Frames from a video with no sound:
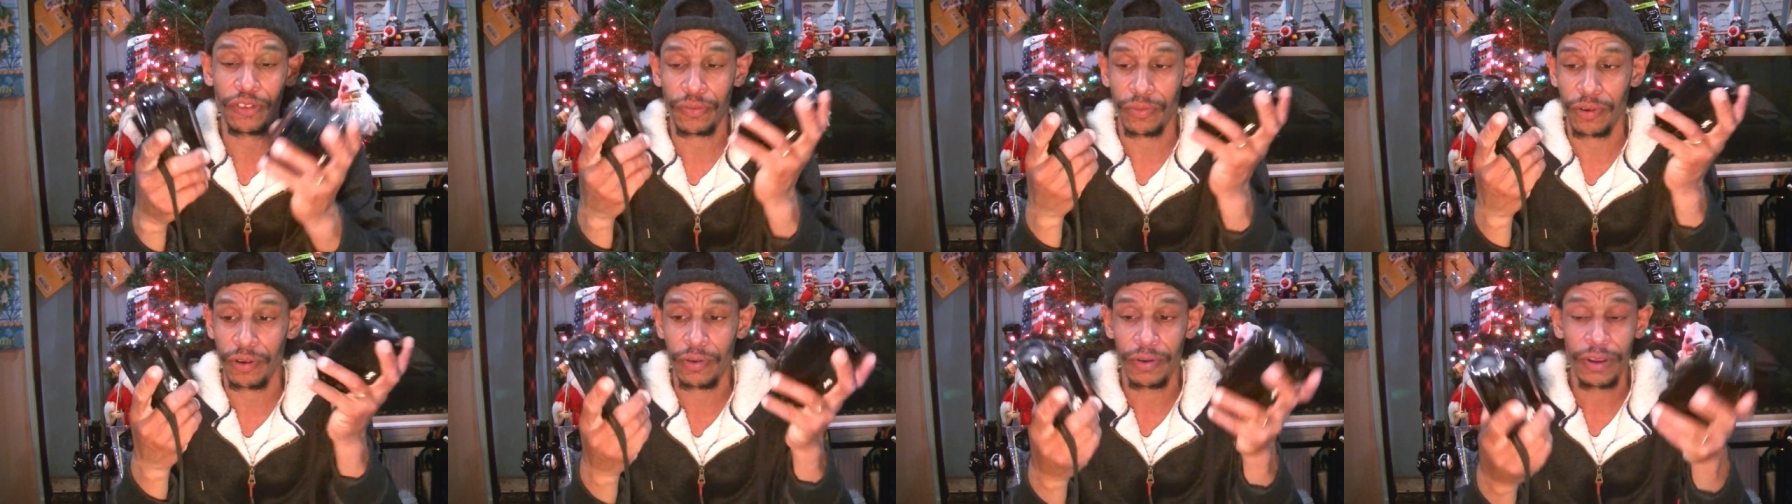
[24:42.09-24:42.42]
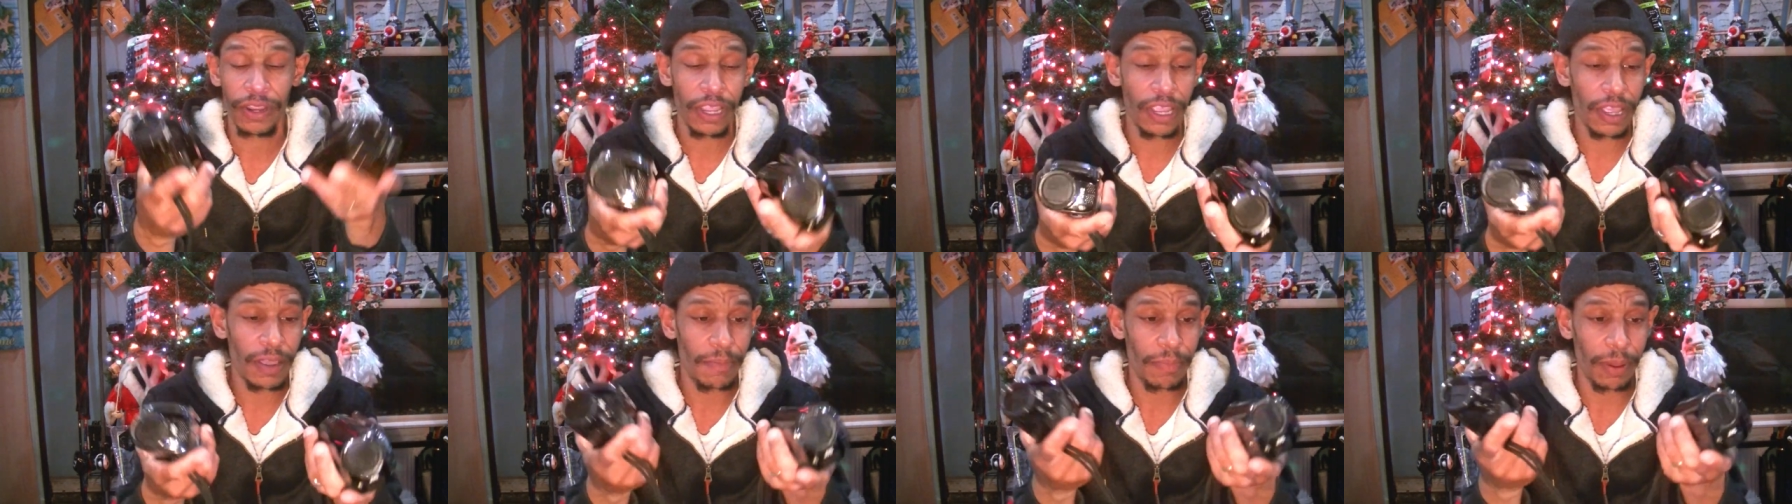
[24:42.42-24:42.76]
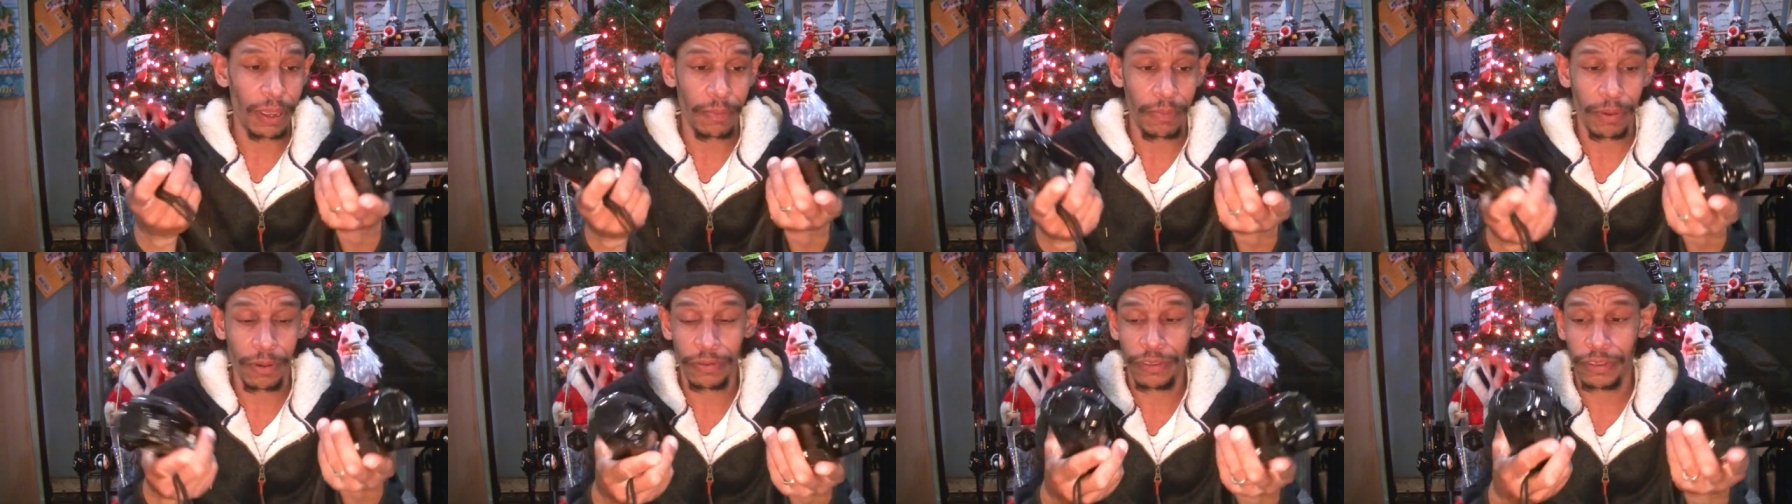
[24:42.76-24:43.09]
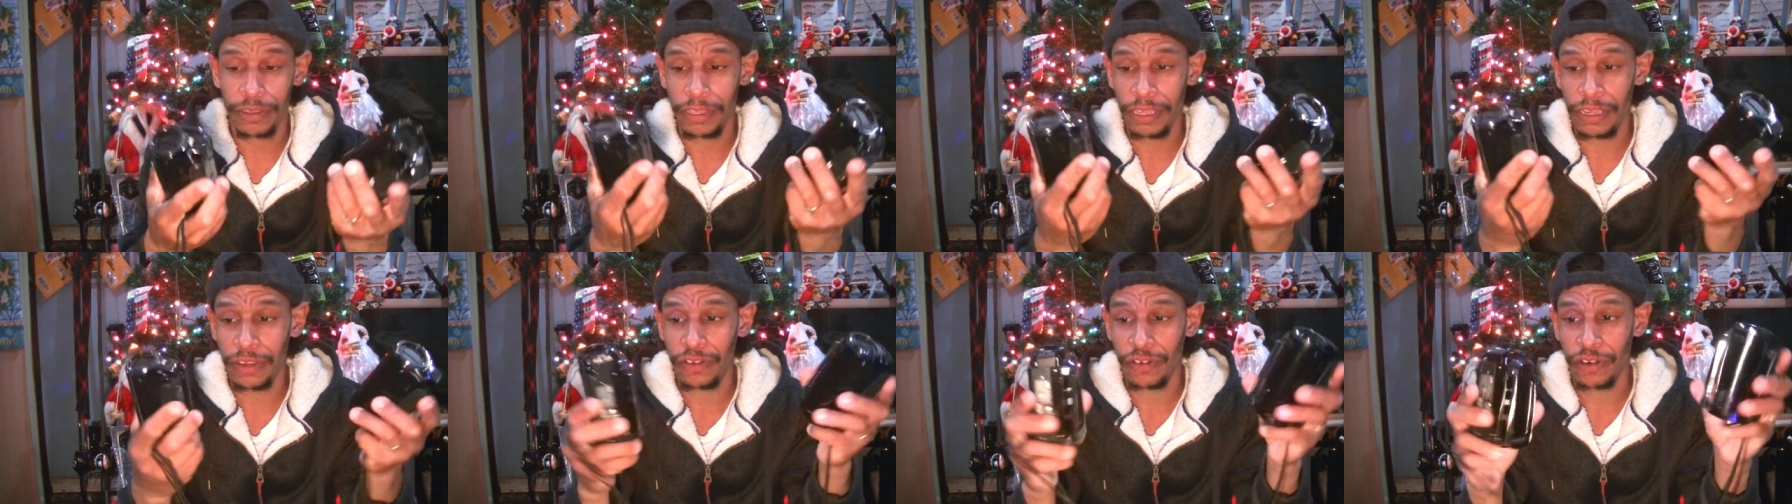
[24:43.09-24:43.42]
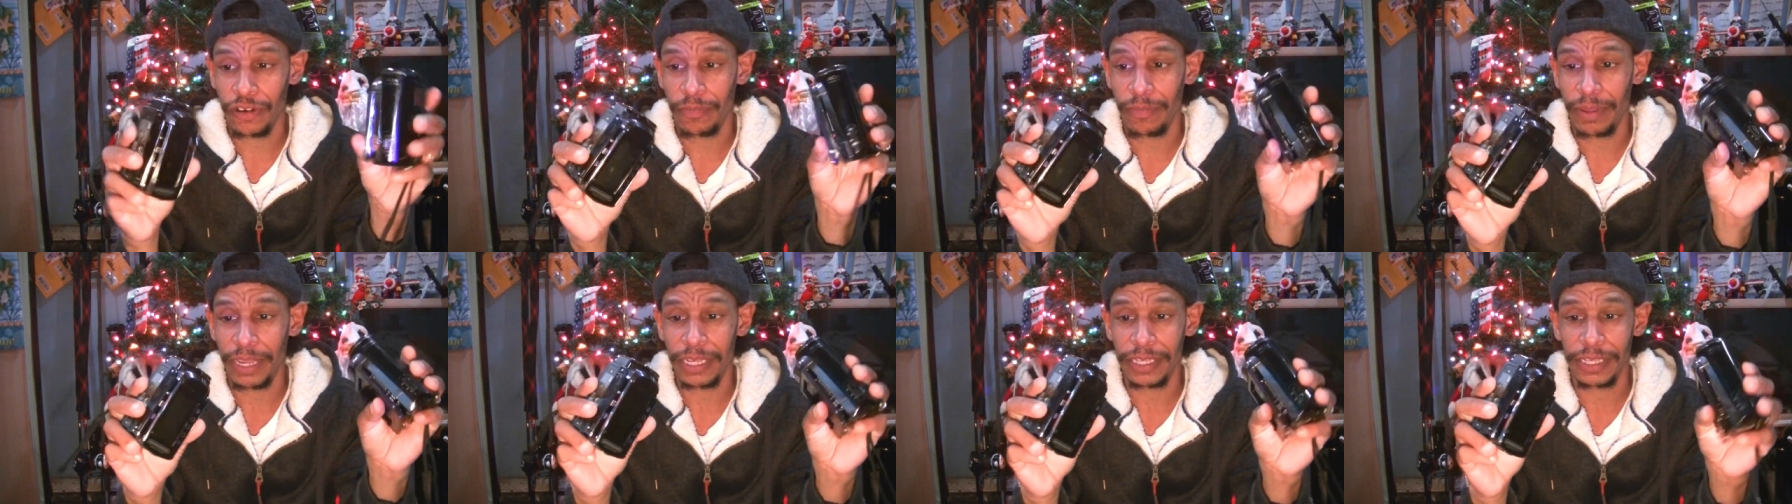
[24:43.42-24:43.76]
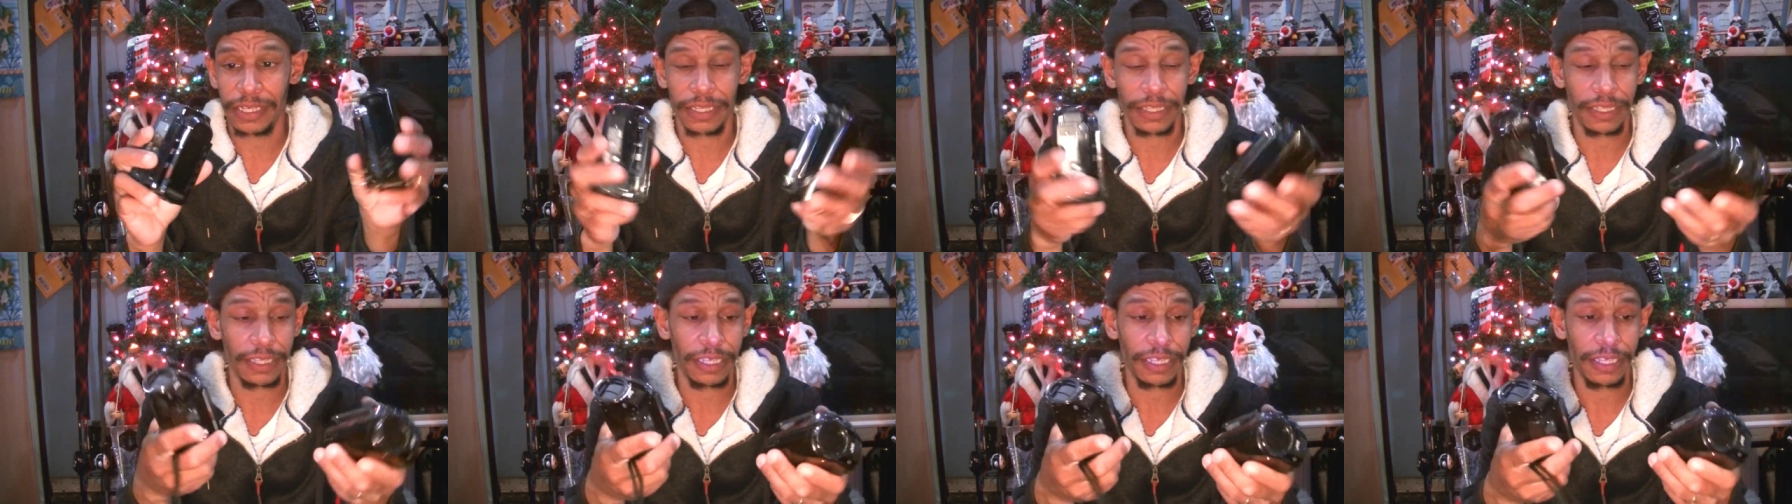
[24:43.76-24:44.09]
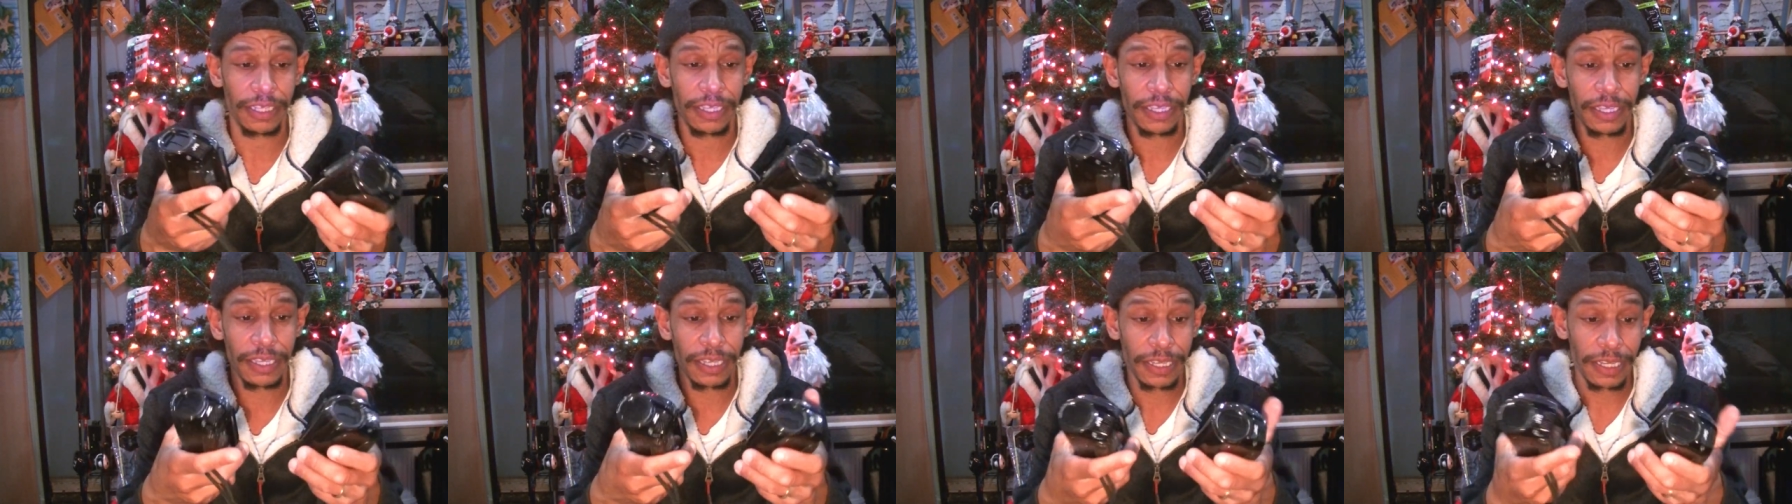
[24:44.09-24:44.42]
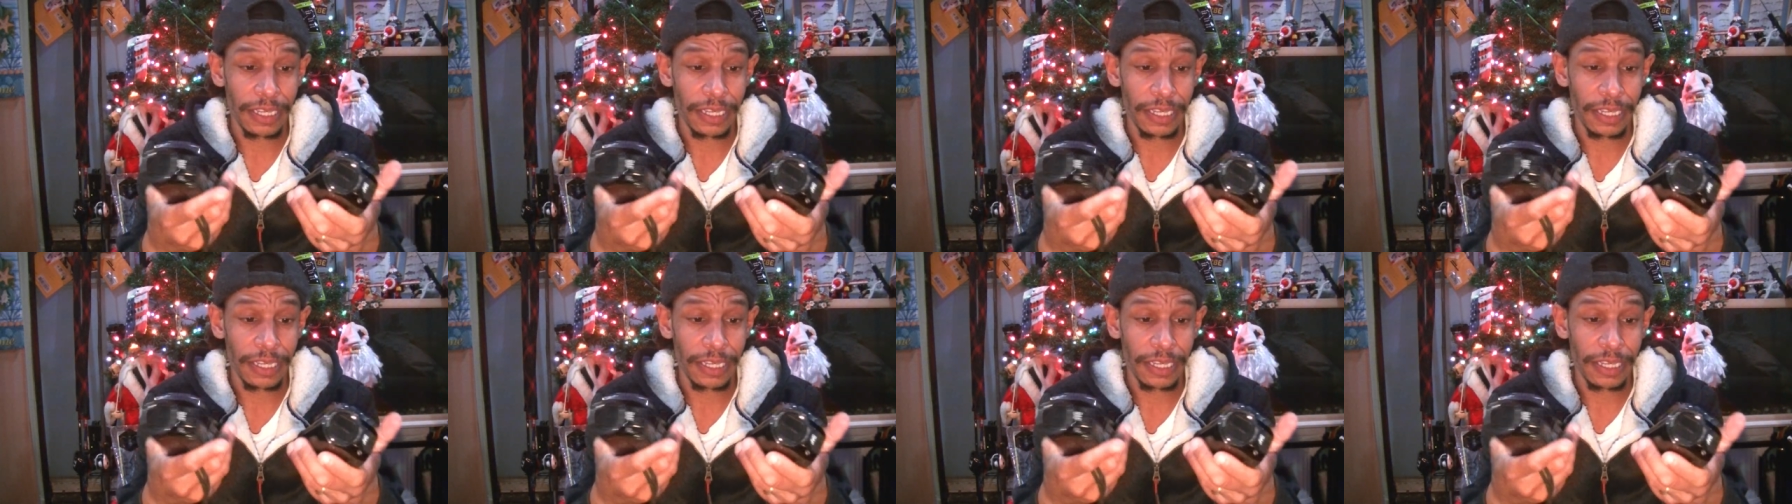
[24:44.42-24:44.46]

through. But both of these are basically